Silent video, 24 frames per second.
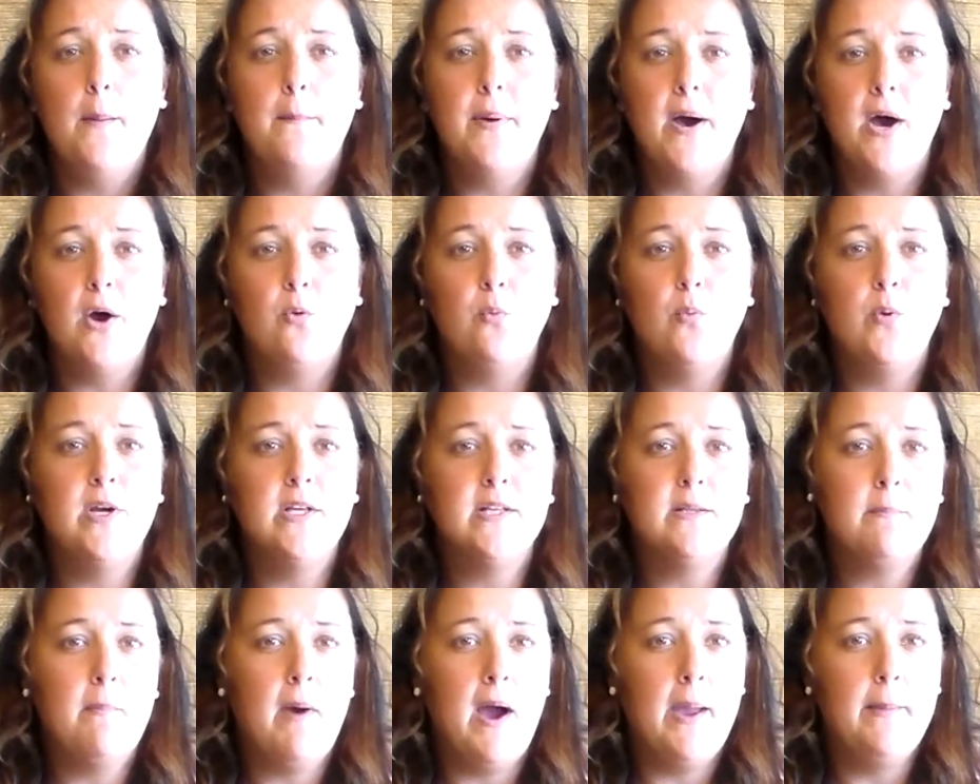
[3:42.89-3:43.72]
but
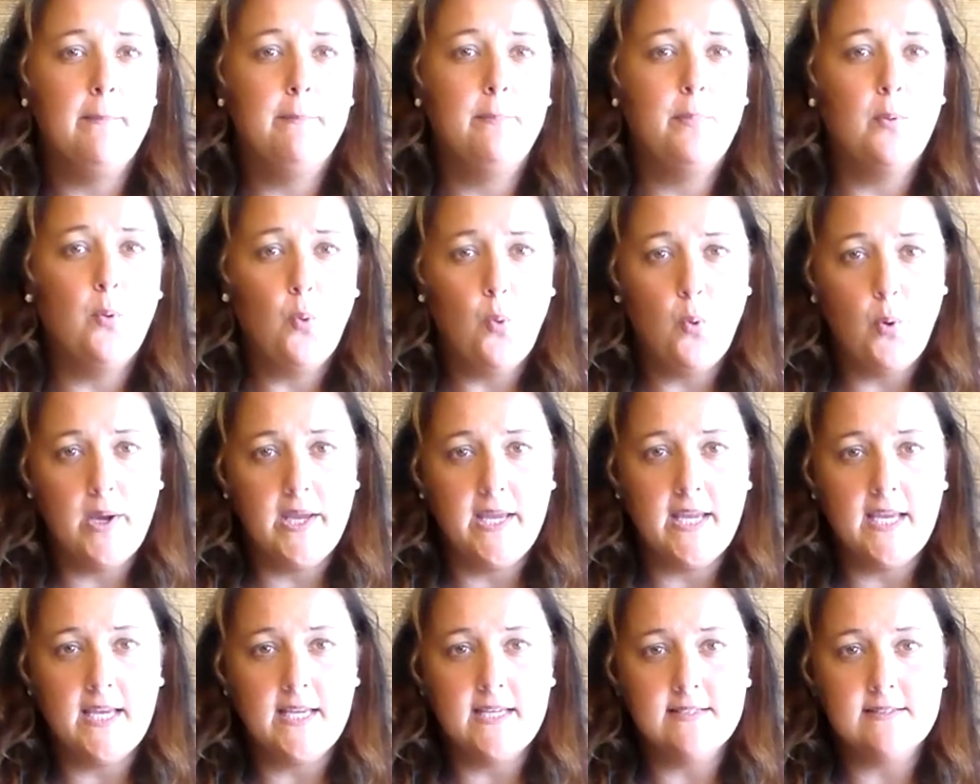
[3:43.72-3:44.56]
with my
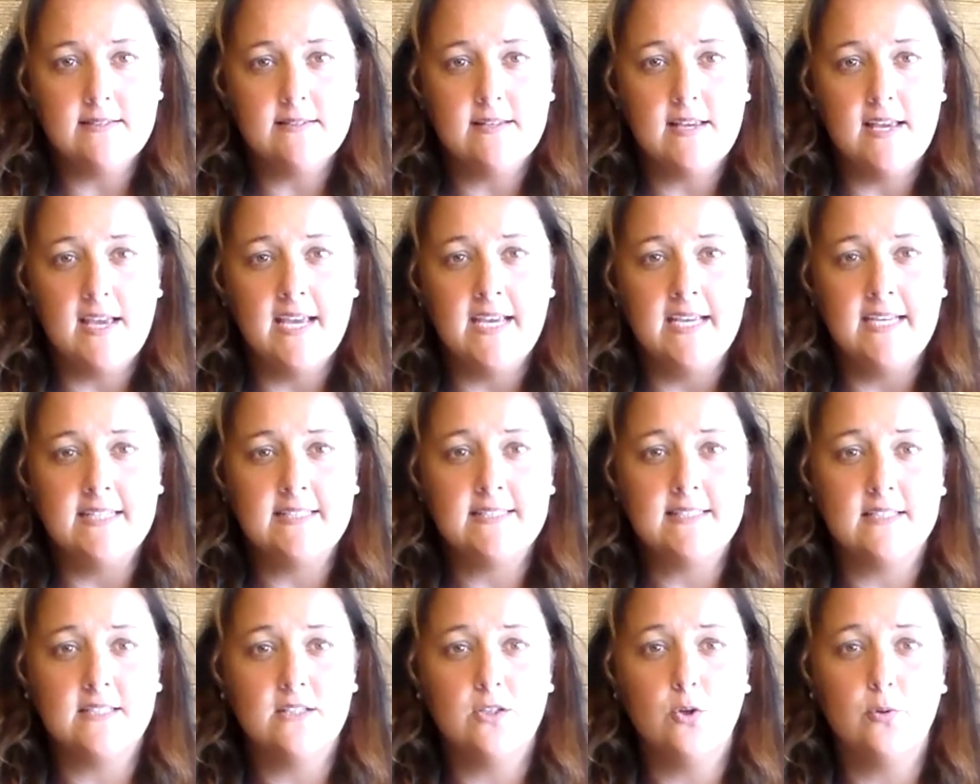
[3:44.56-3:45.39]
boys, it
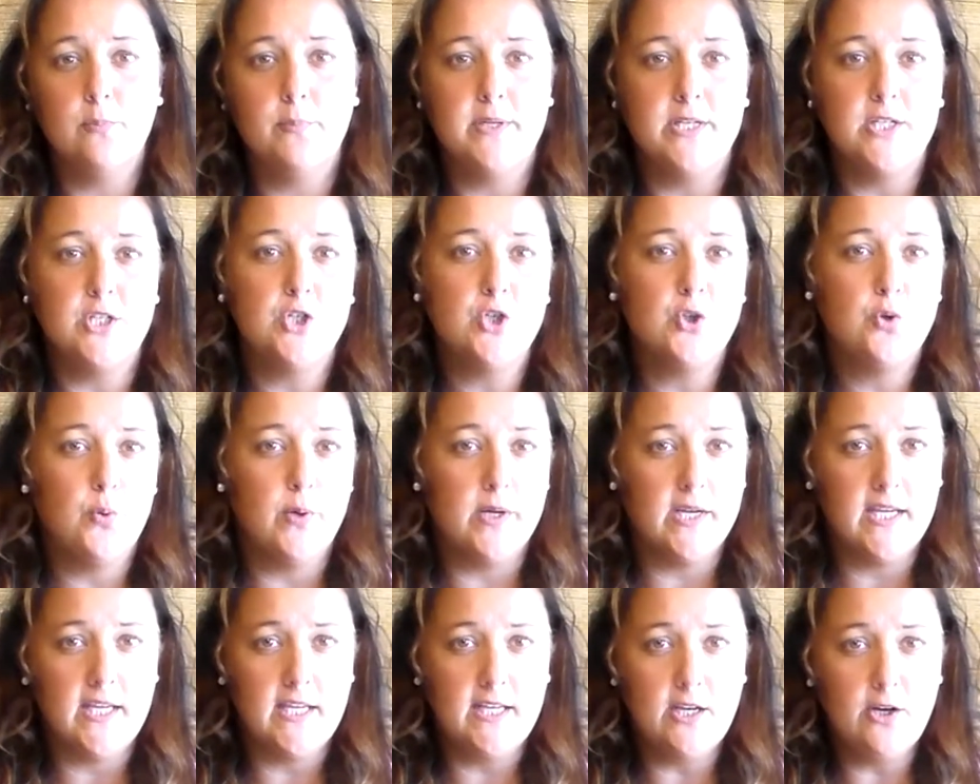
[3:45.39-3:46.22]
gets a little bit
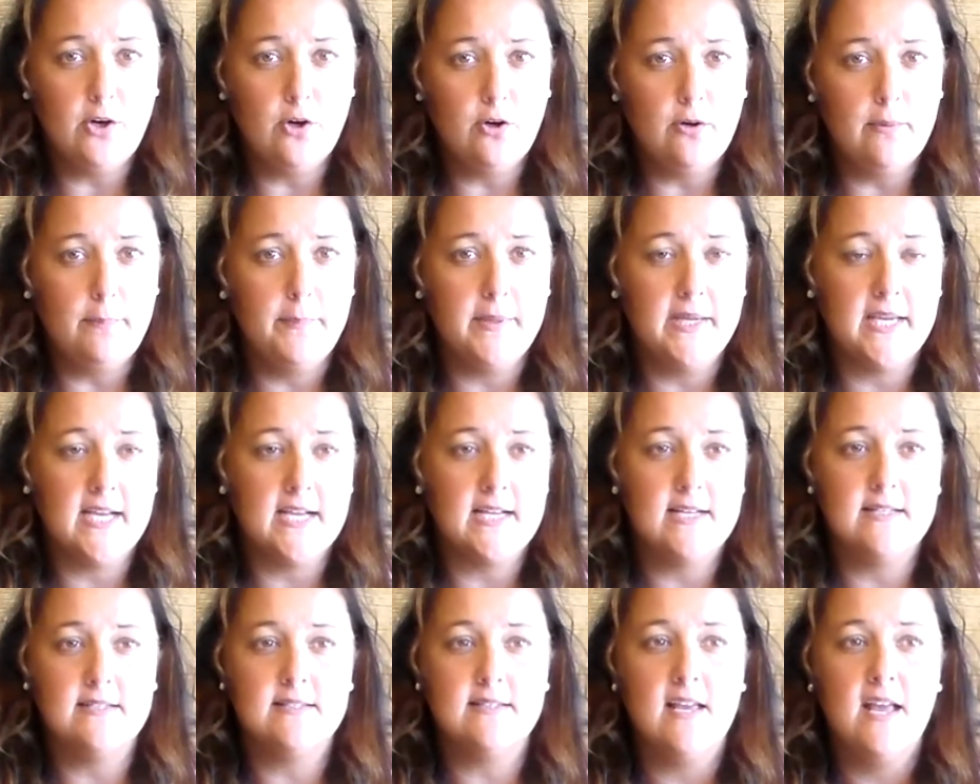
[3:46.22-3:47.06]
trickier
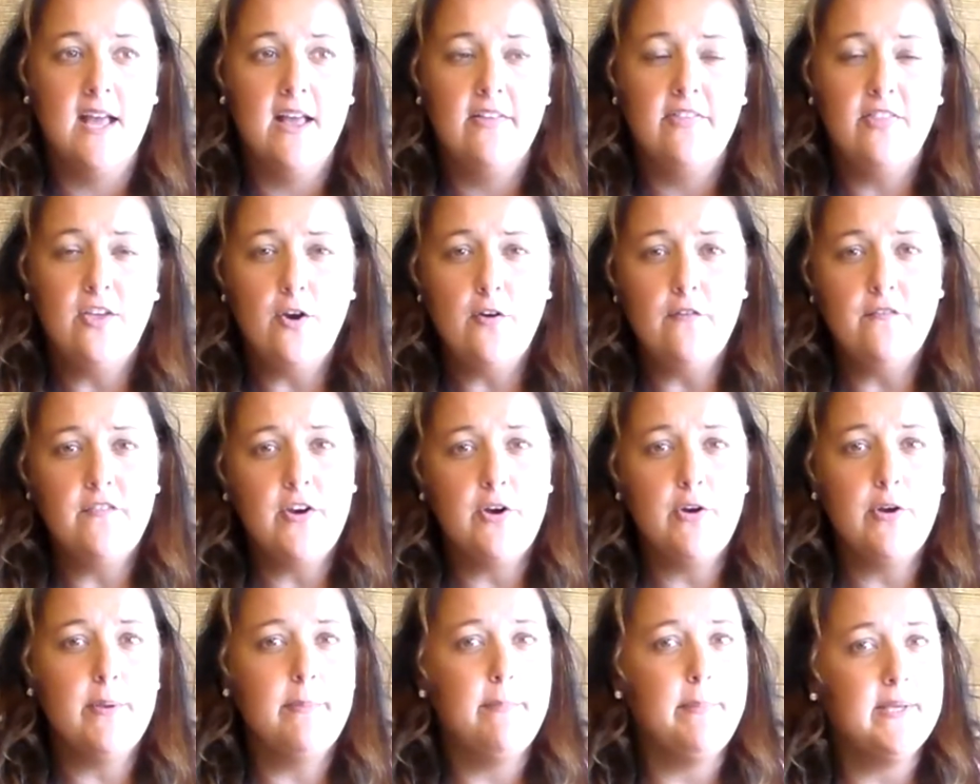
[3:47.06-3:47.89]
because they're
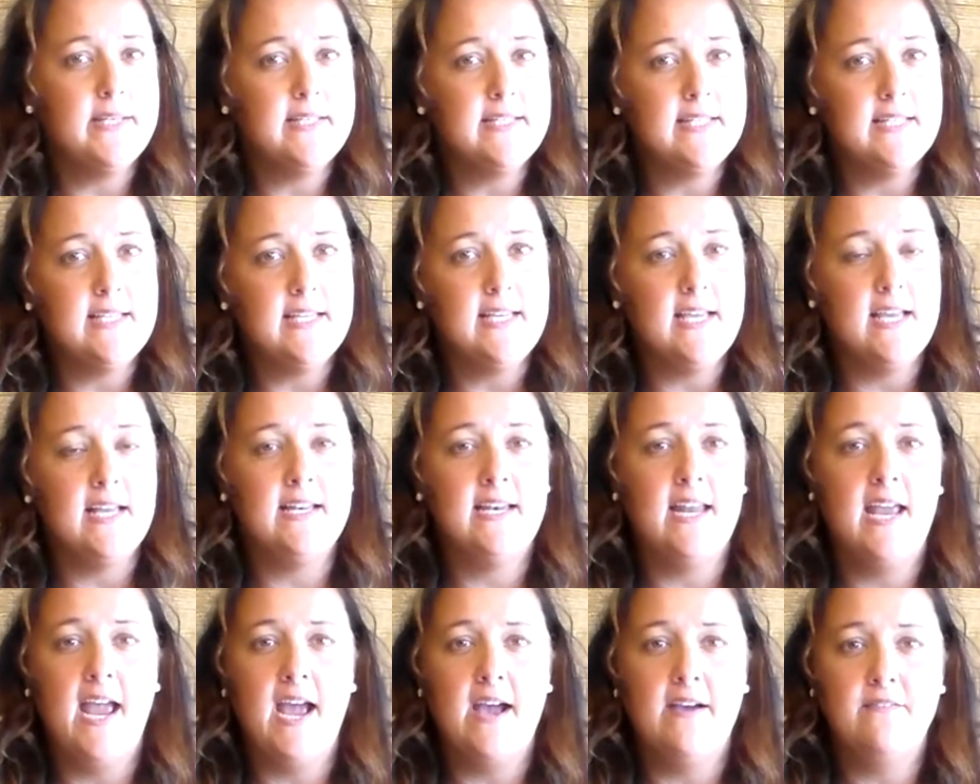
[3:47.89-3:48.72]
very busy
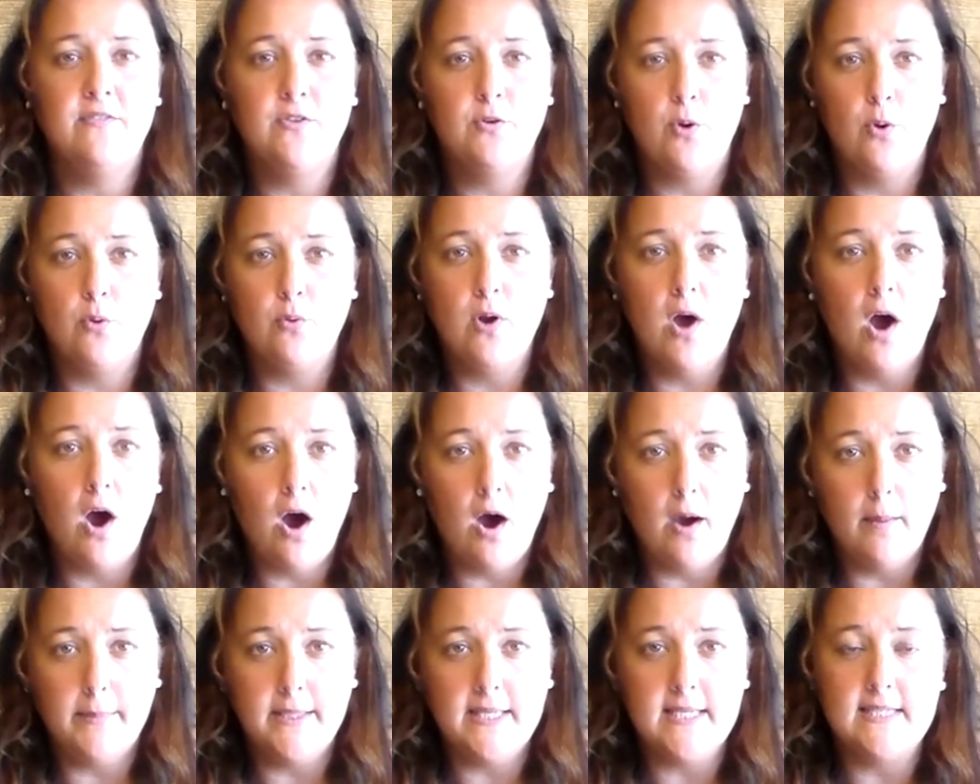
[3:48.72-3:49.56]
and they have their own
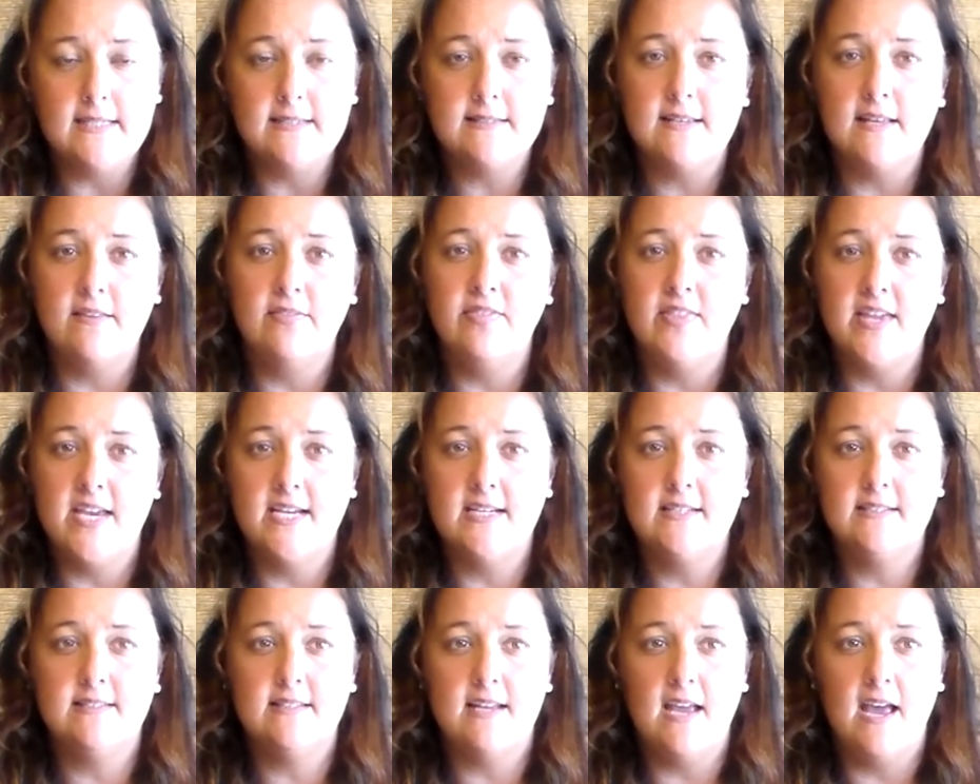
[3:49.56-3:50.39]
hobbies and
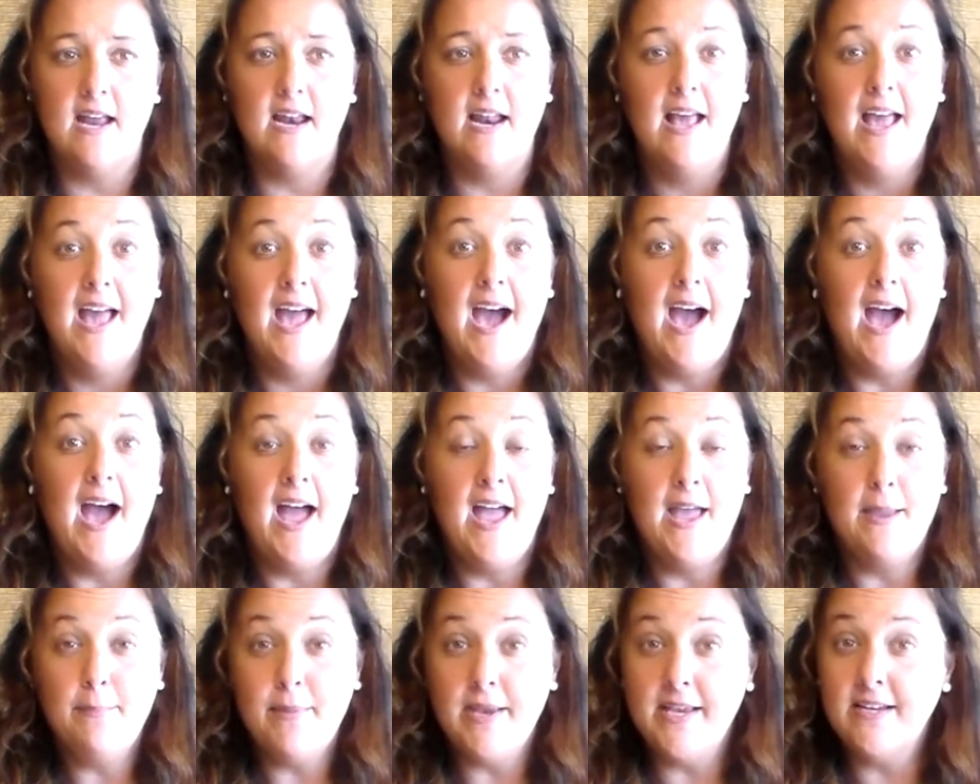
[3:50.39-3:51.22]
things that
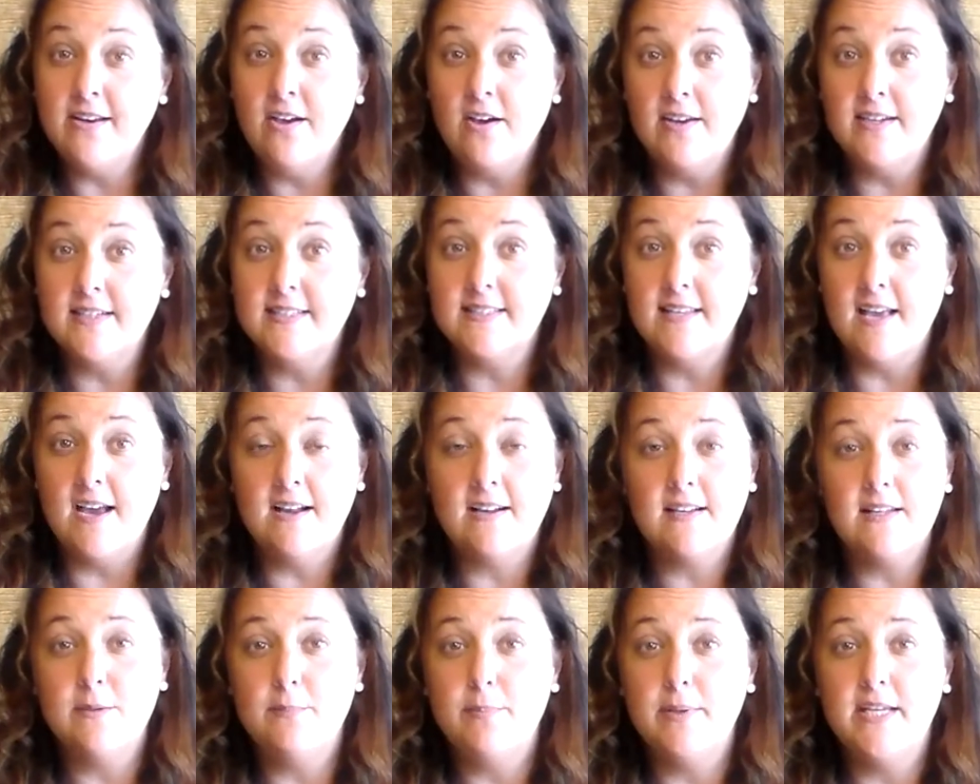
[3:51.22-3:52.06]
I may not
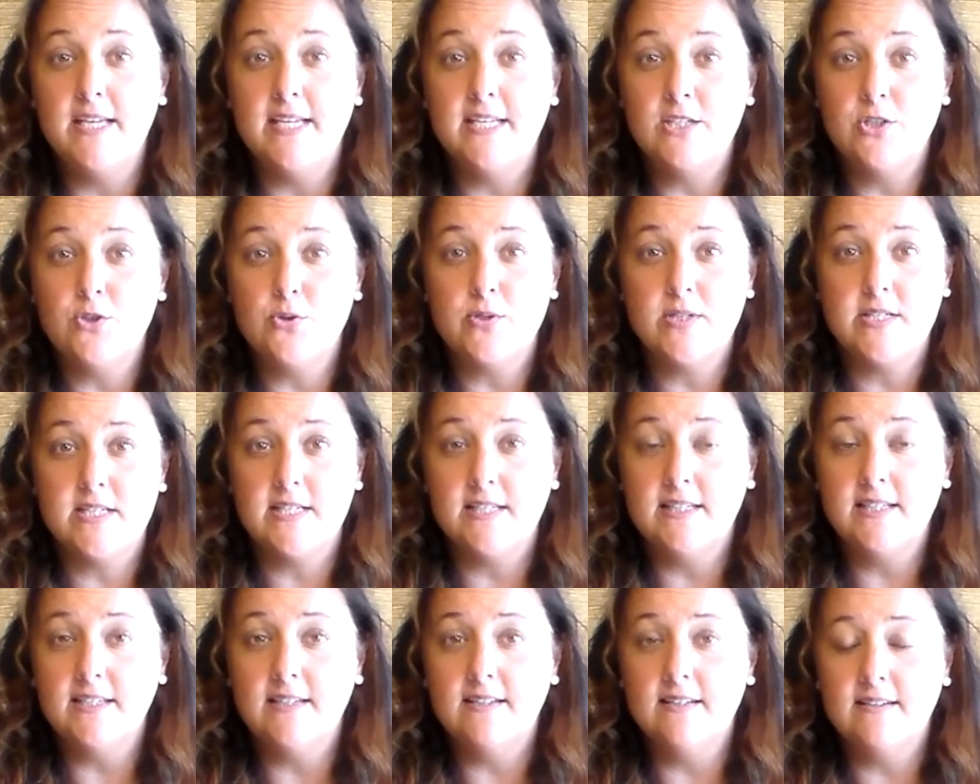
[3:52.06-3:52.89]
exactly be
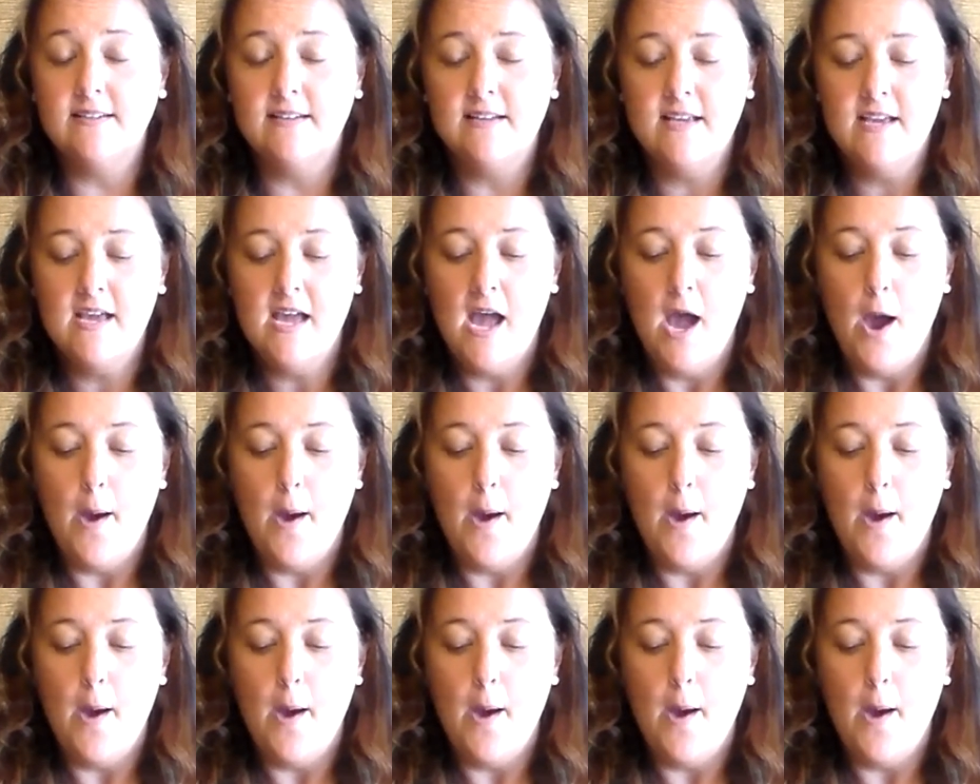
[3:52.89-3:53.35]
interested in.